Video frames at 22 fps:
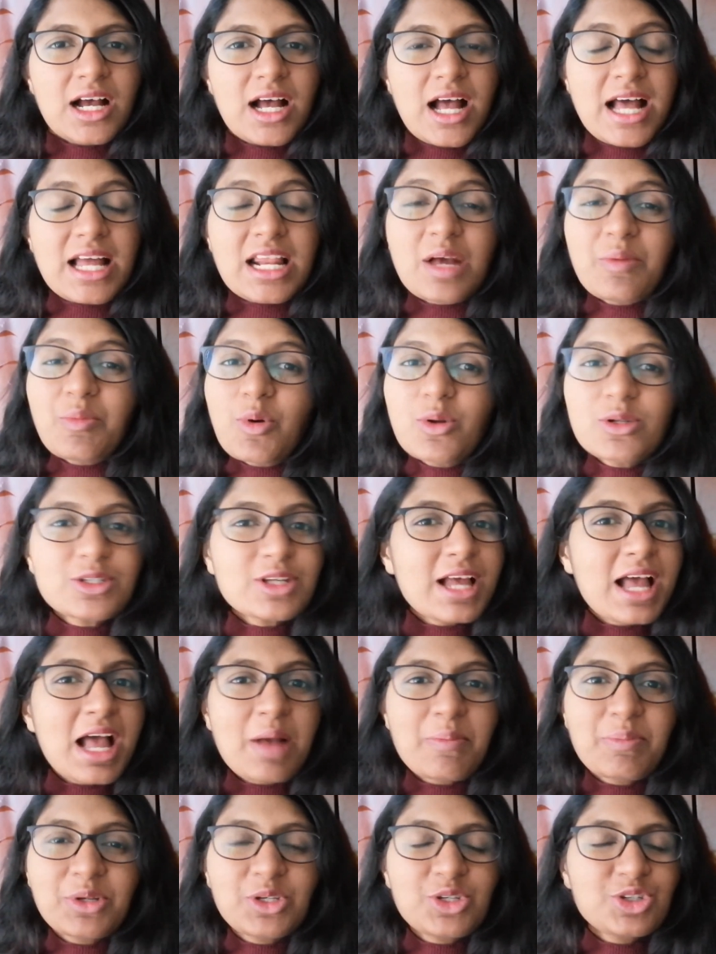And I'm also
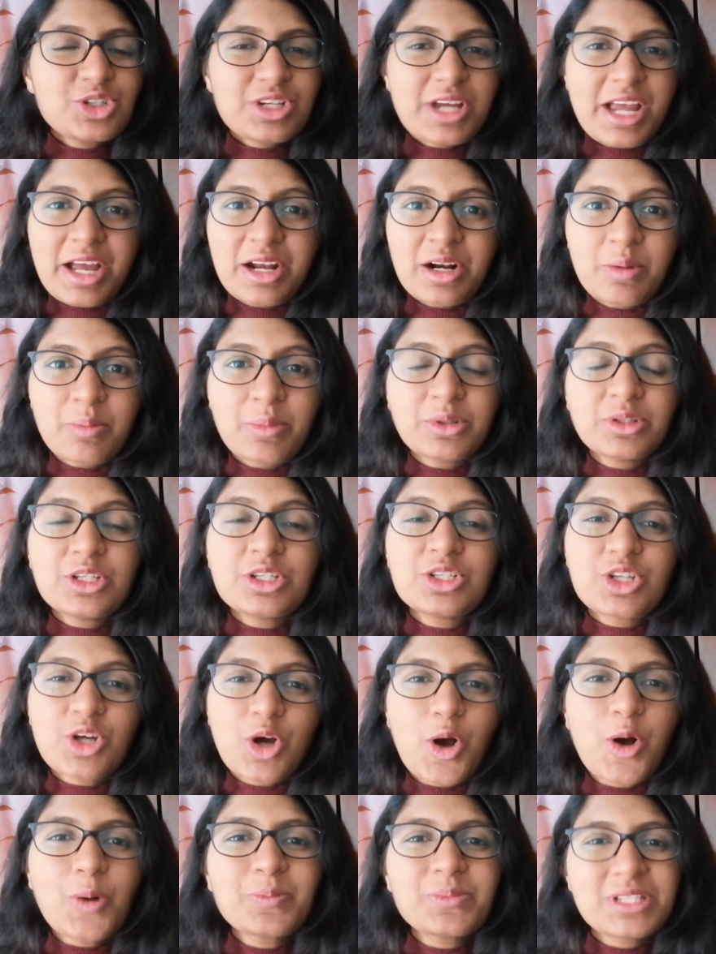happy to share about the
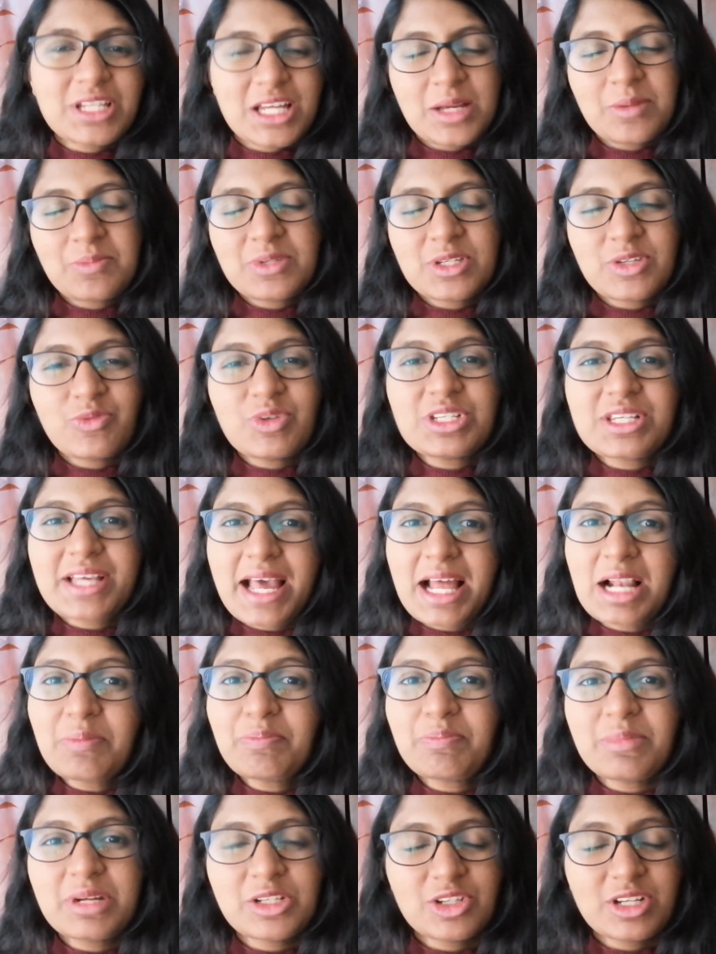top tips which
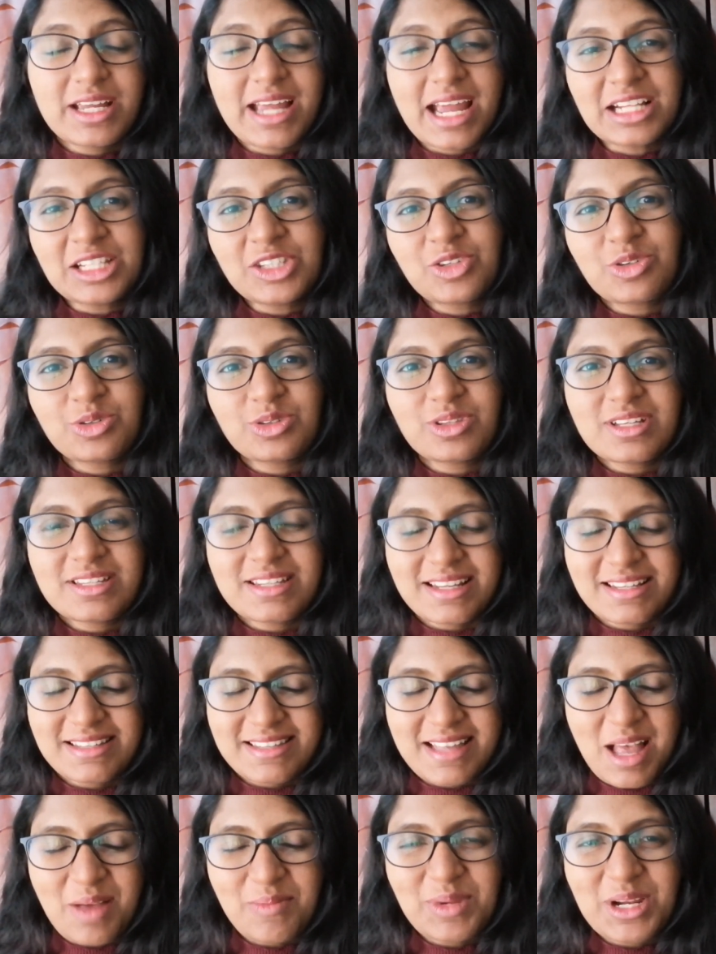helped me to get through this
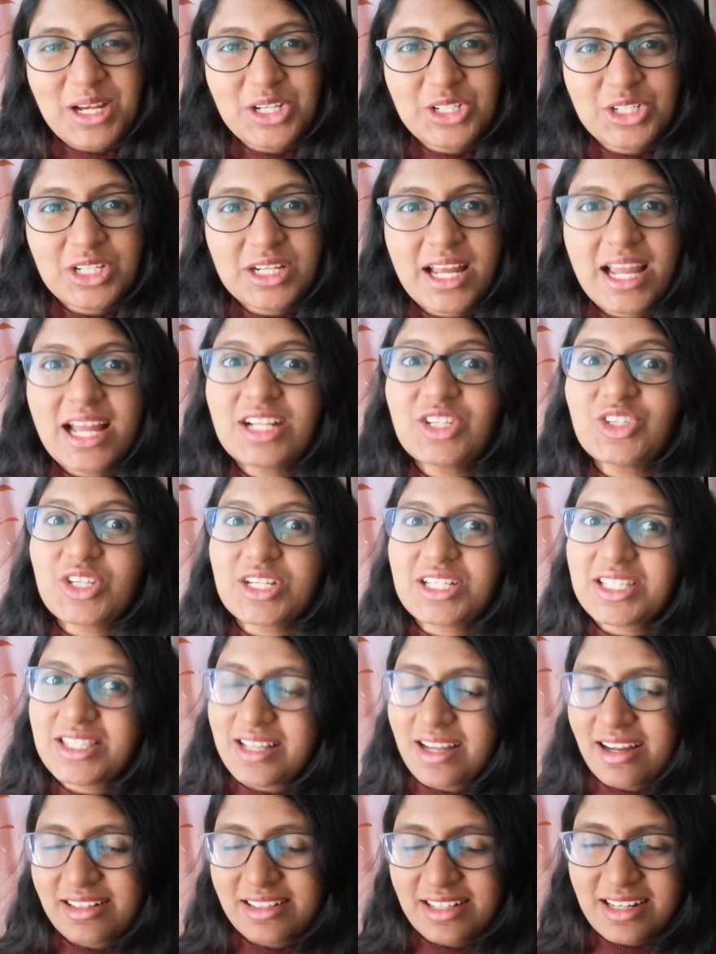examination in
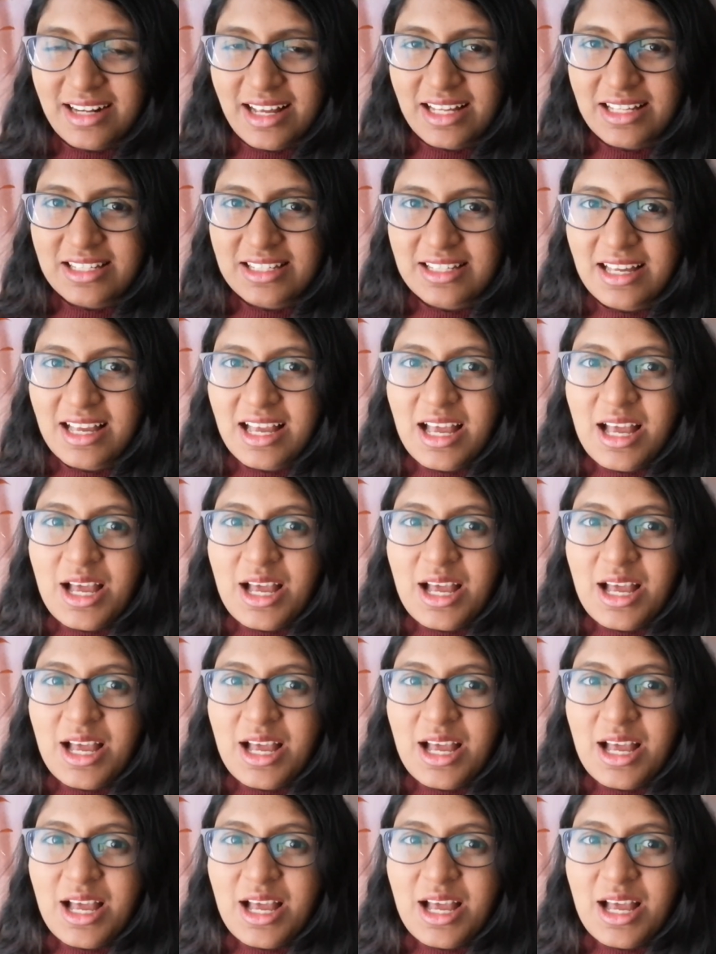just 30 days.